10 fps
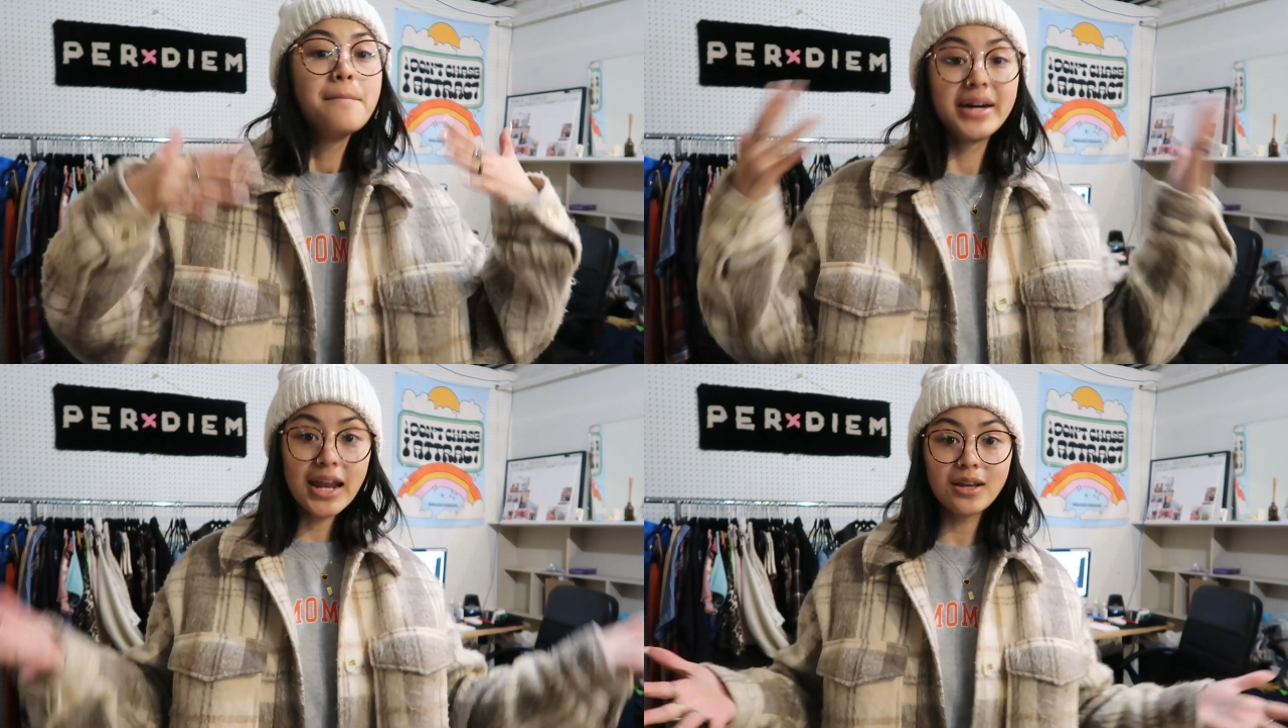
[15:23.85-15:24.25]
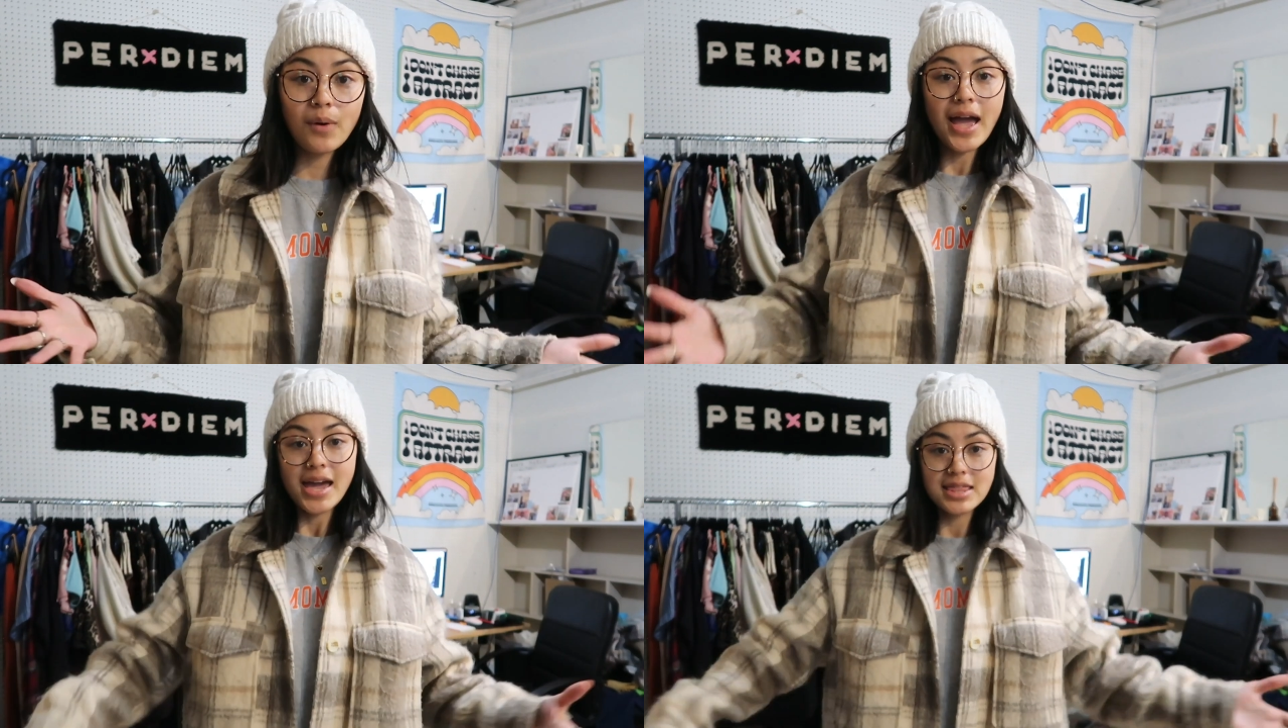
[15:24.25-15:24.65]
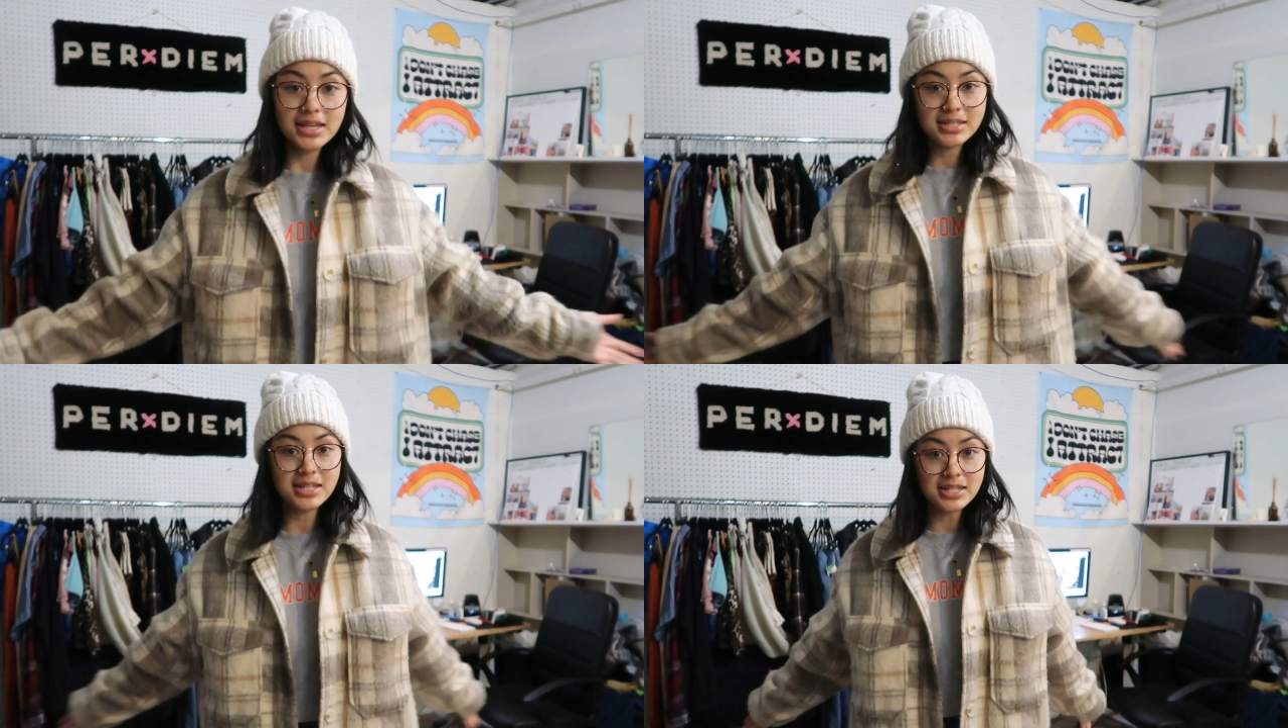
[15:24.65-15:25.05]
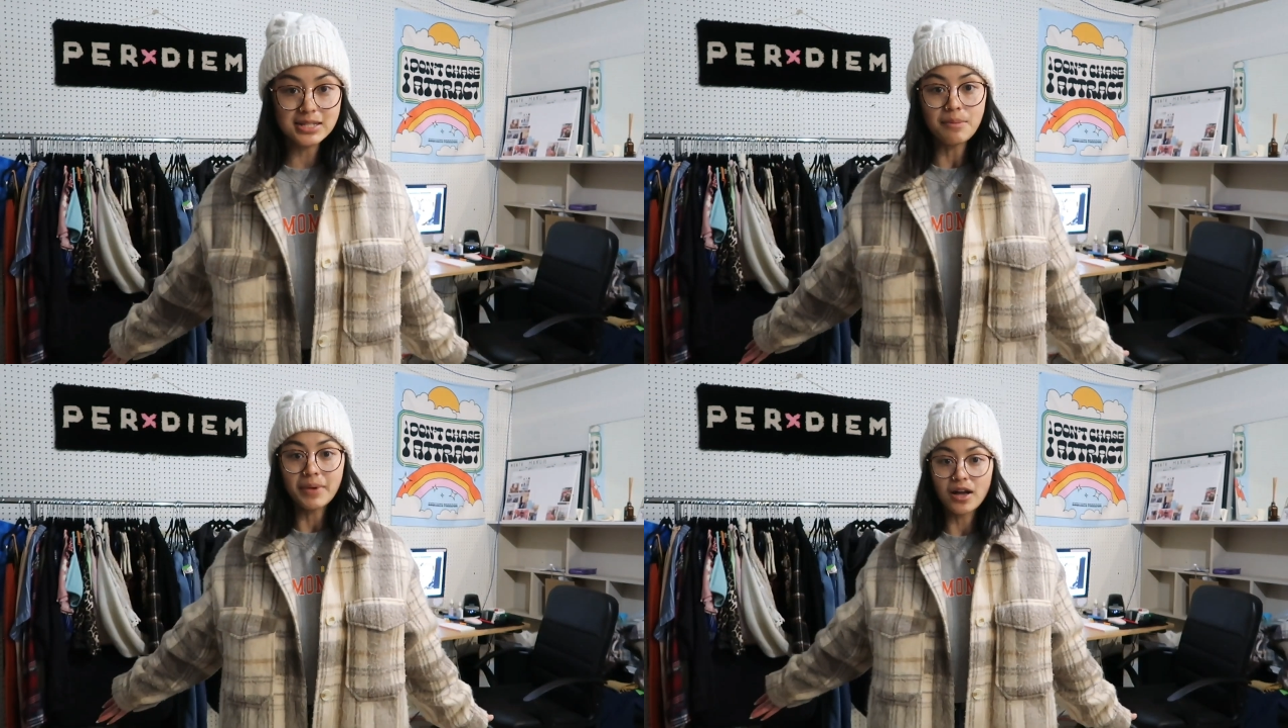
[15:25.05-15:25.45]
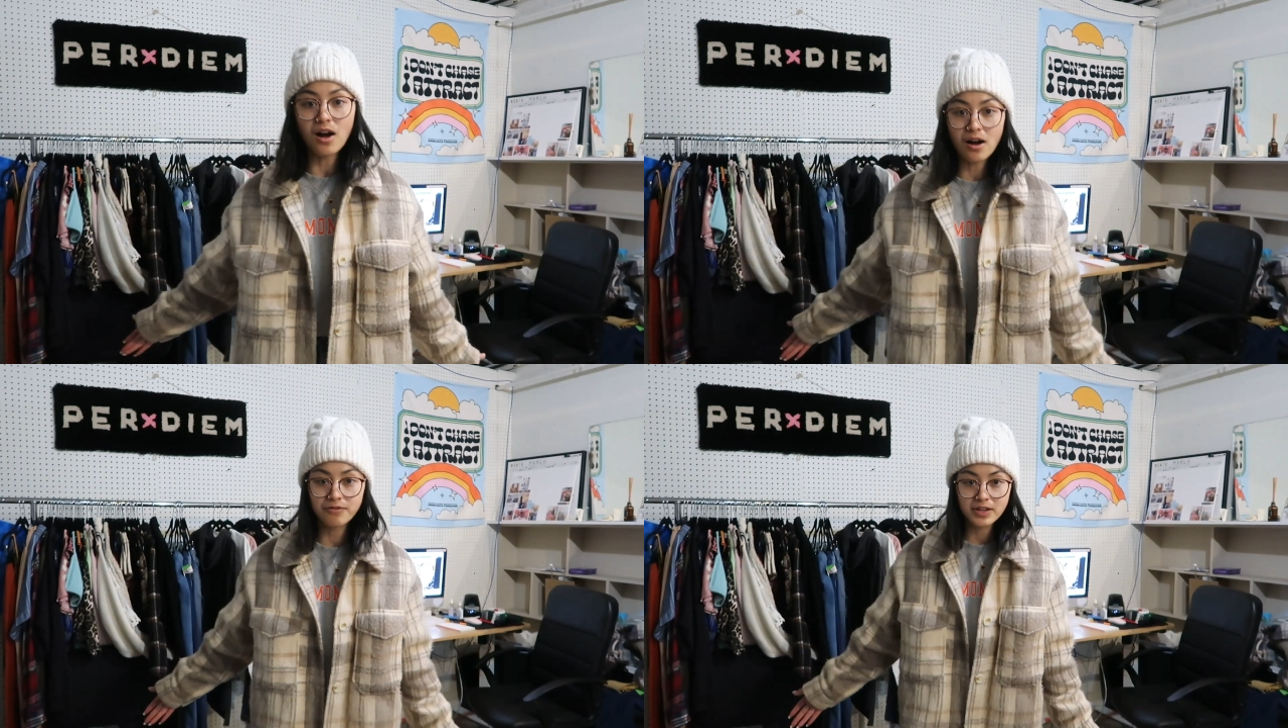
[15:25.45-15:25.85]
But anyway, this is my
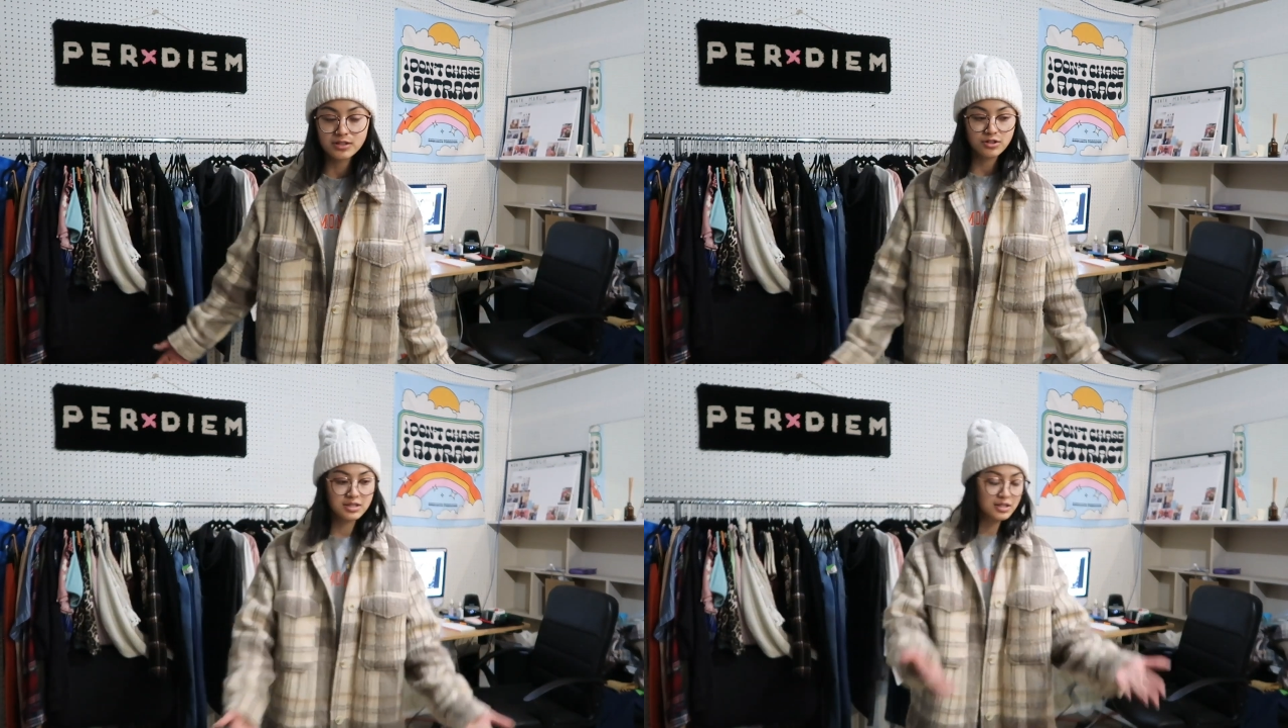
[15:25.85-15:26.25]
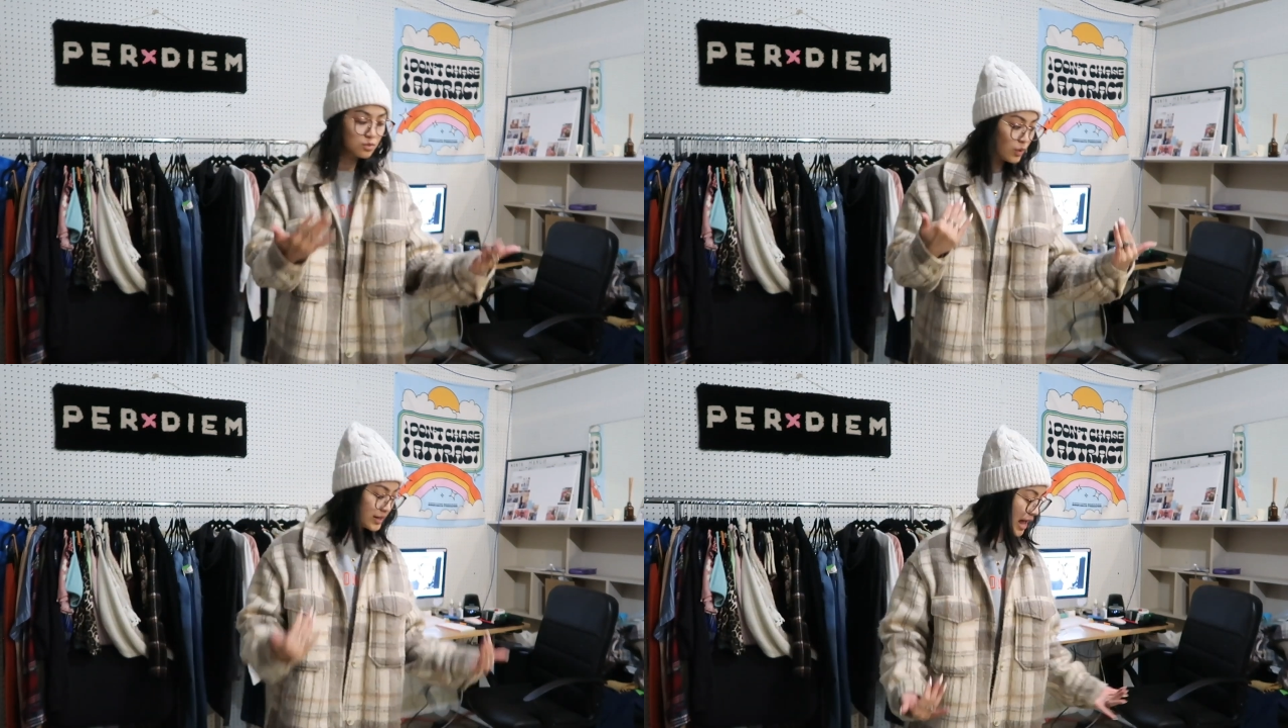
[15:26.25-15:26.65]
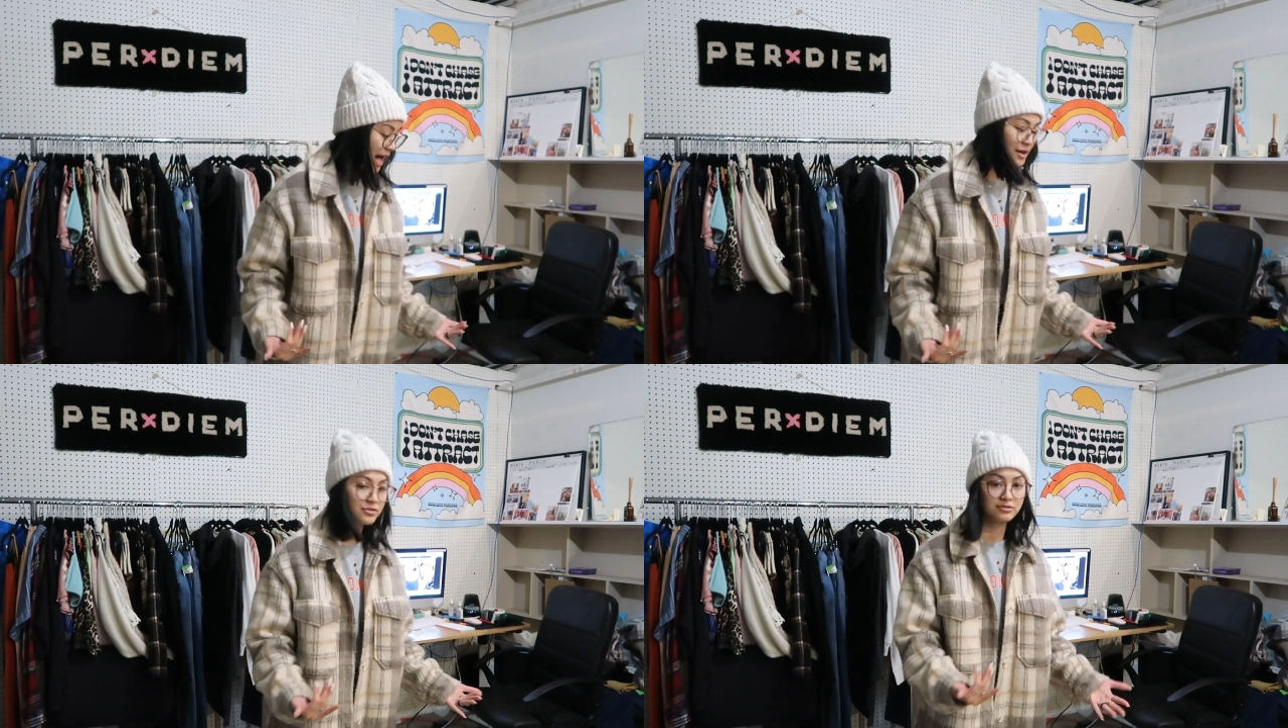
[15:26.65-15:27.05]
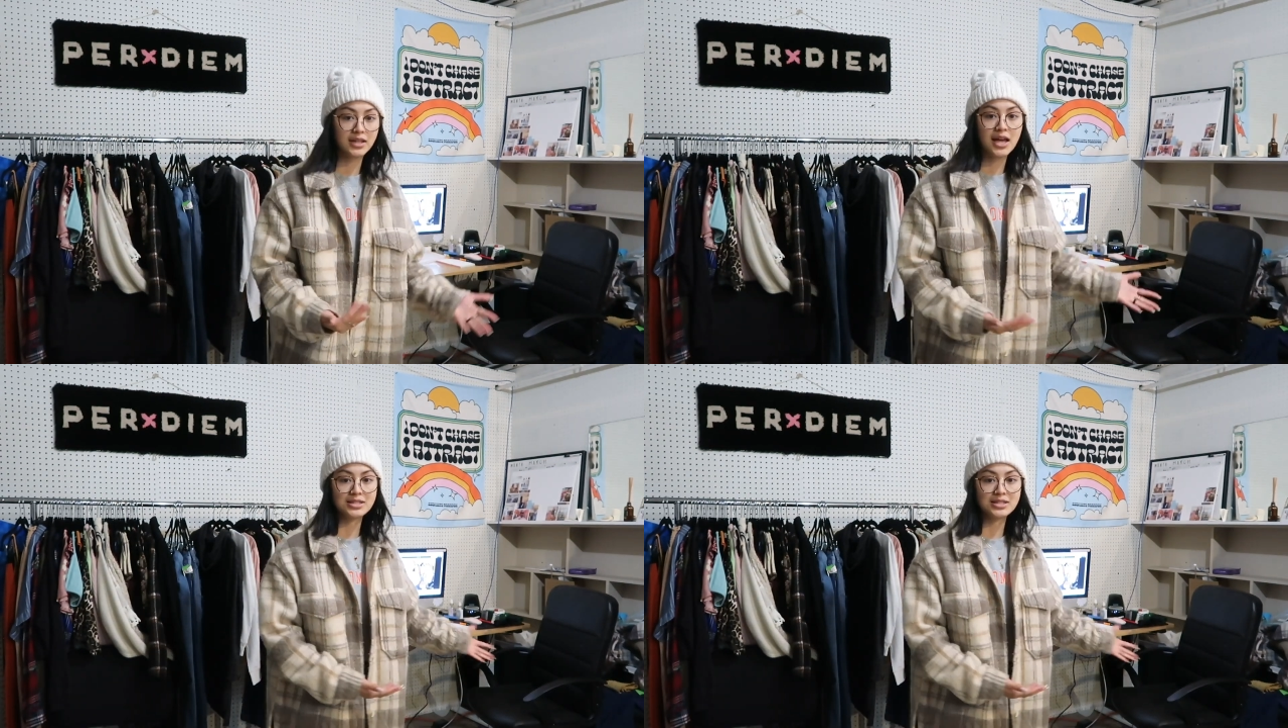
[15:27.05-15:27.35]
office, or this is one half of it.